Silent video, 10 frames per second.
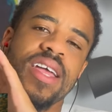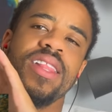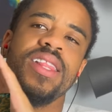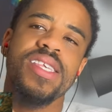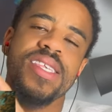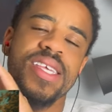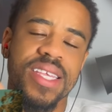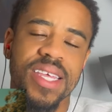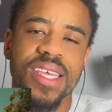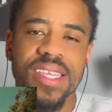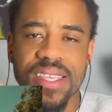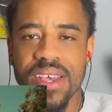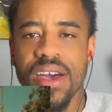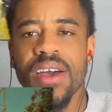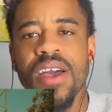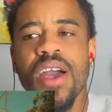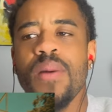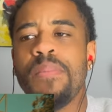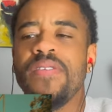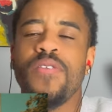listening to this song
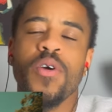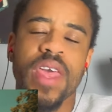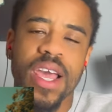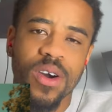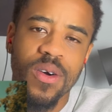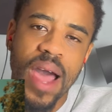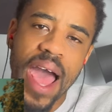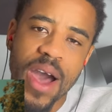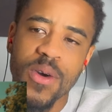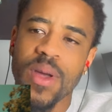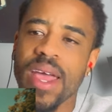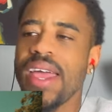before they go out,